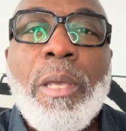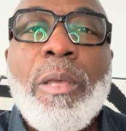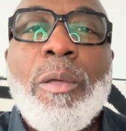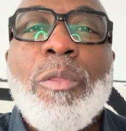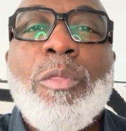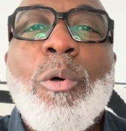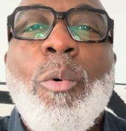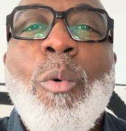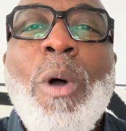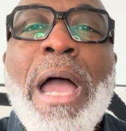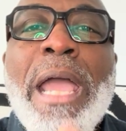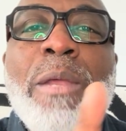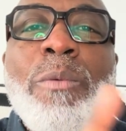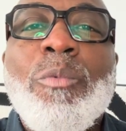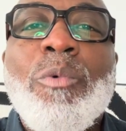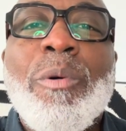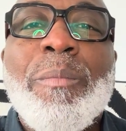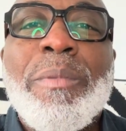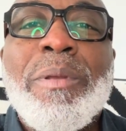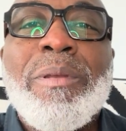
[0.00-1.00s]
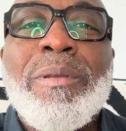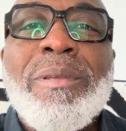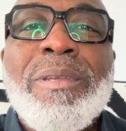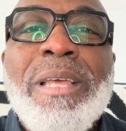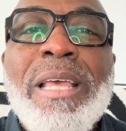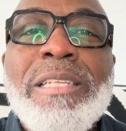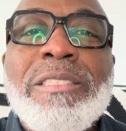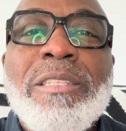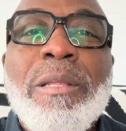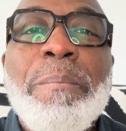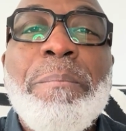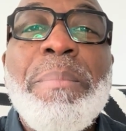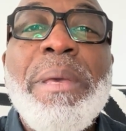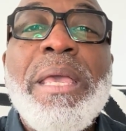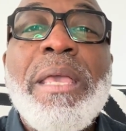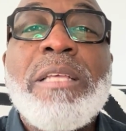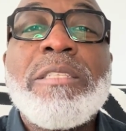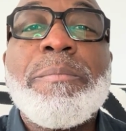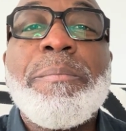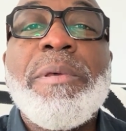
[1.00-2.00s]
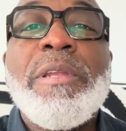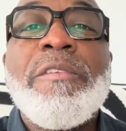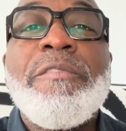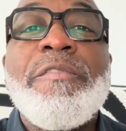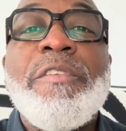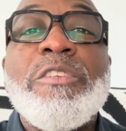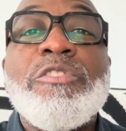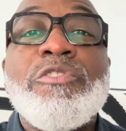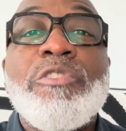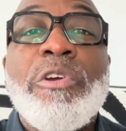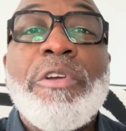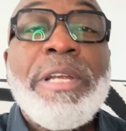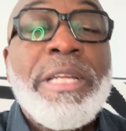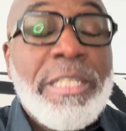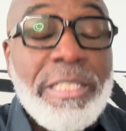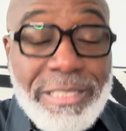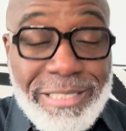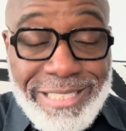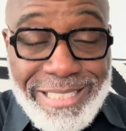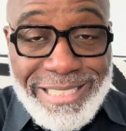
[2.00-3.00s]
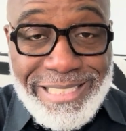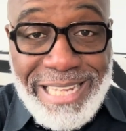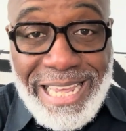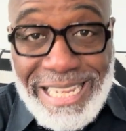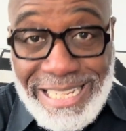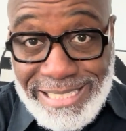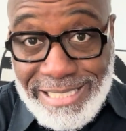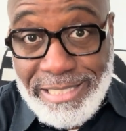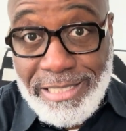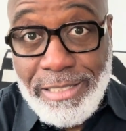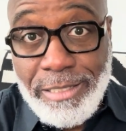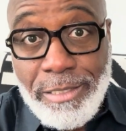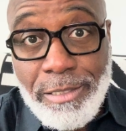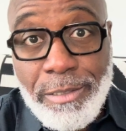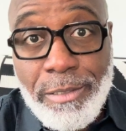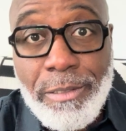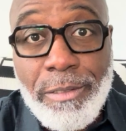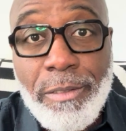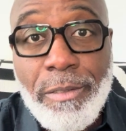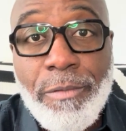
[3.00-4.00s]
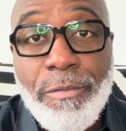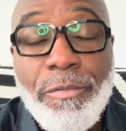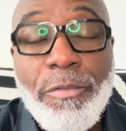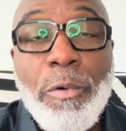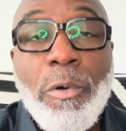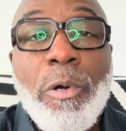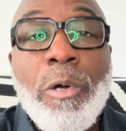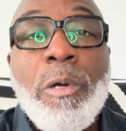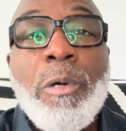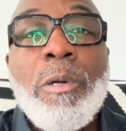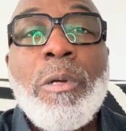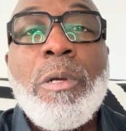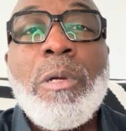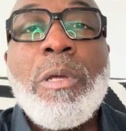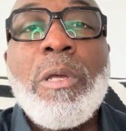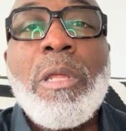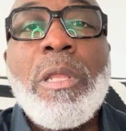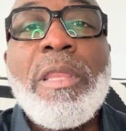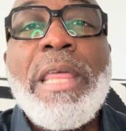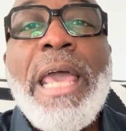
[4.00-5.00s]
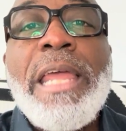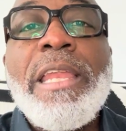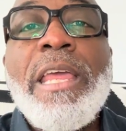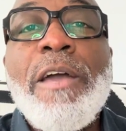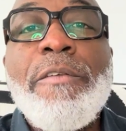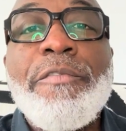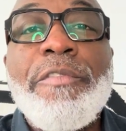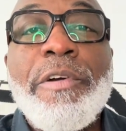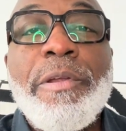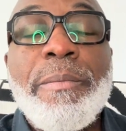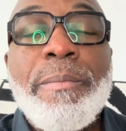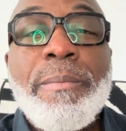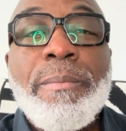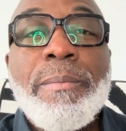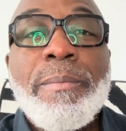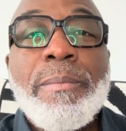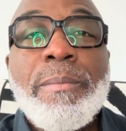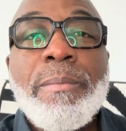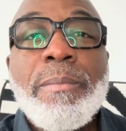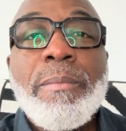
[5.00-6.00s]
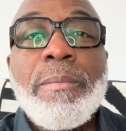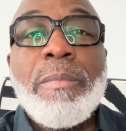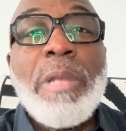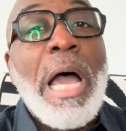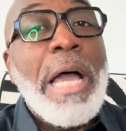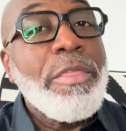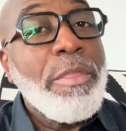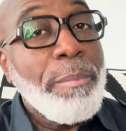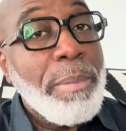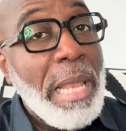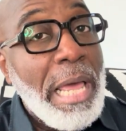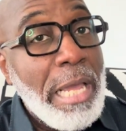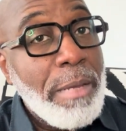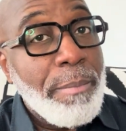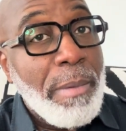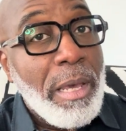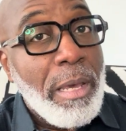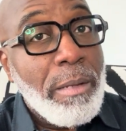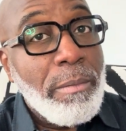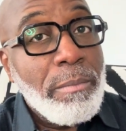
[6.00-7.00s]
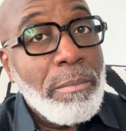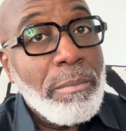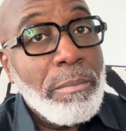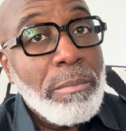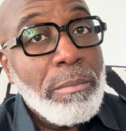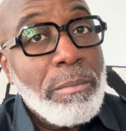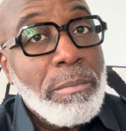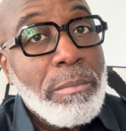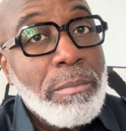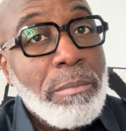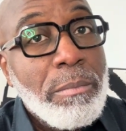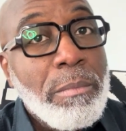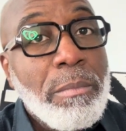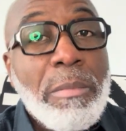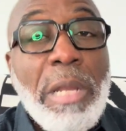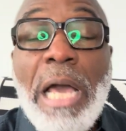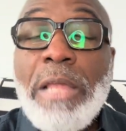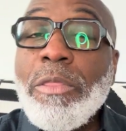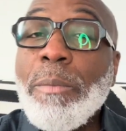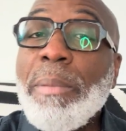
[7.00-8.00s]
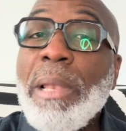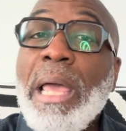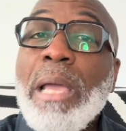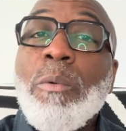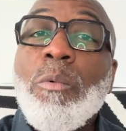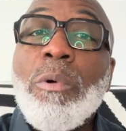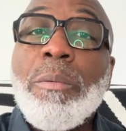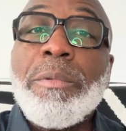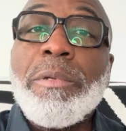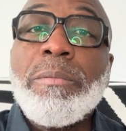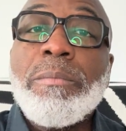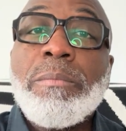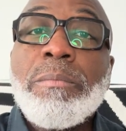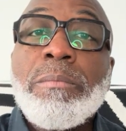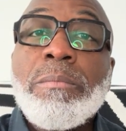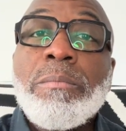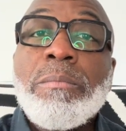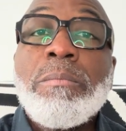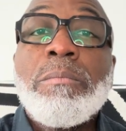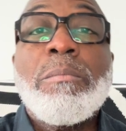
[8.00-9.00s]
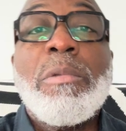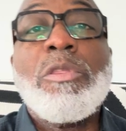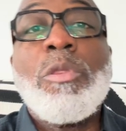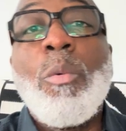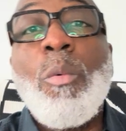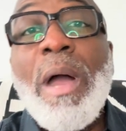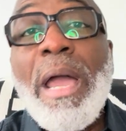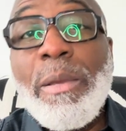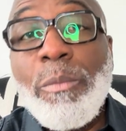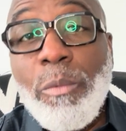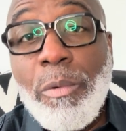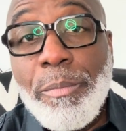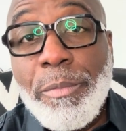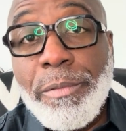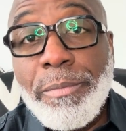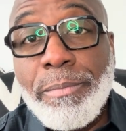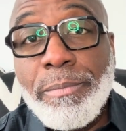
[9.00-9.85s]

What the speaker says: the white woman is the biggest beneficiary to date for that effort. Not the black man, not the black woman, but the white woman.